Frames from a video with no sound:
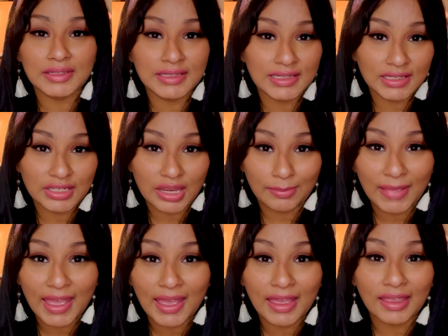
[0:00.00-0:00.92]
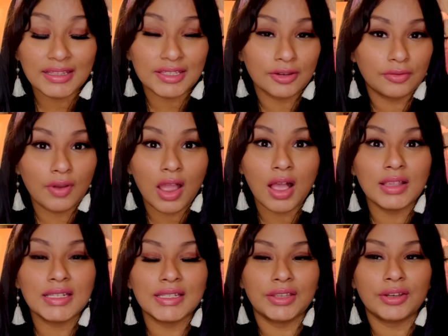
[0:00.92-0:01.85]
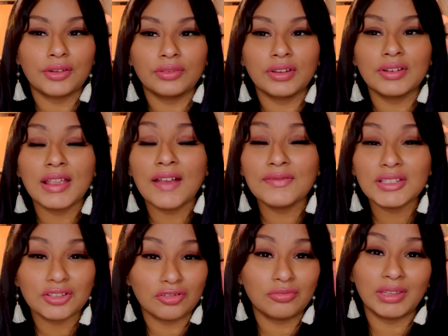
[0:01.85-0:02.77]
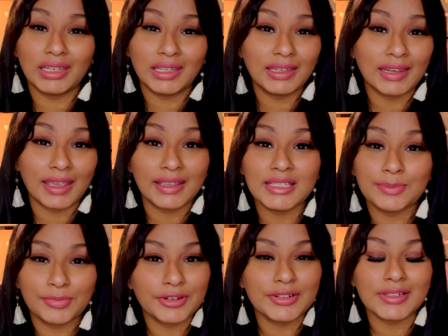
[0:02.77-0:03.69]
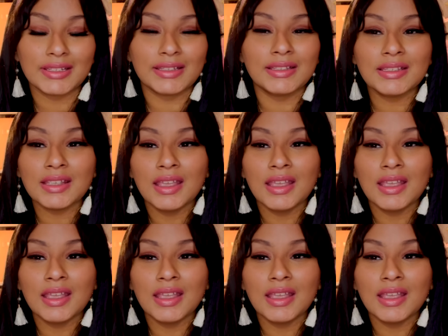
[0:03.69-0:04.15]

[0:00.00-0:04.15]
to T J Maxx or Ross, you know, they have so many nice purses.